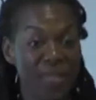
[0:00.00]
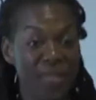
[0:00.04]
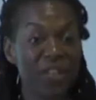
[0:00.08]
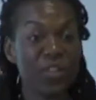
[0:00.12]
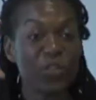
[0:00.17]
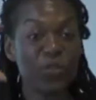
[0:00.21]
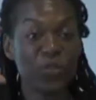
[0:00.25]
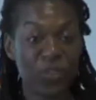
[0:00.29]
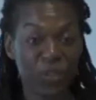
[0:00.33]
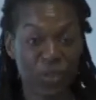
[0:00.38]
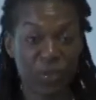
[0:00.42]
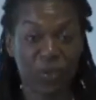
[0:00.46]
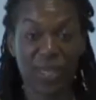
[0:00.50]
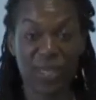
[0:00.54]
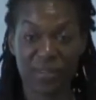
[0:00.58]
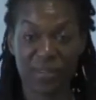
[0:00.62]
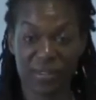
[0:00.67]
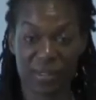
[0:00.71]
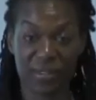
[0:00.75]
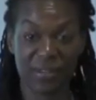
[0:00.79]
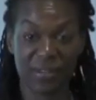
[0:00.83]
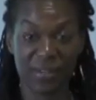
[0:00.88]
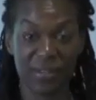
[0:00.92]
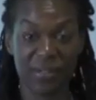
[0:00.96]
and then you still
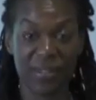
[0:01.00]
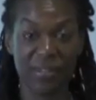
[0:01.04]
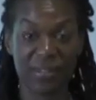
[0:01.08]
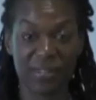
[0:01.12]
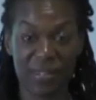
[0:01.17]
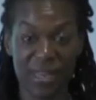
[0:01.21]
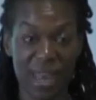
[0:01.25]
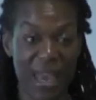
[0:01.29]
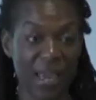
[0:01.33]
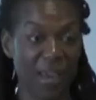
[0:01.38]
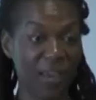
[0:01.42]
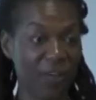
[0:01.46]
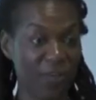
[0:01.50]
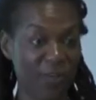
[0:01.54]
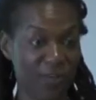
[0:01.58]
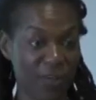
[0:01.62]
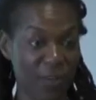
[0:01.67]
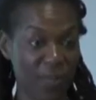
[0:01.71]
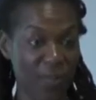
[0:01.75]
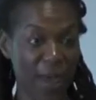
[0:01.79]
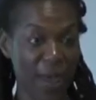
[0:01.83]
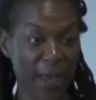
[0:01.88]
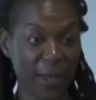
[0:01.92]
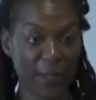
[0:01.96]
get this, this negative
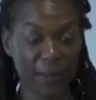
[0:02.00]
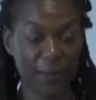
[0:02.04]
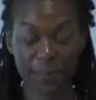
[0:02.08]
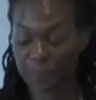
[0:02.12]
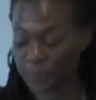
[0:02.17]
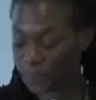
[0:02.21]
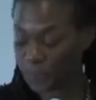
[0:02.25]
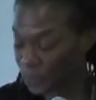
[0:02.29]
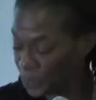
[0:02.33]
feedback.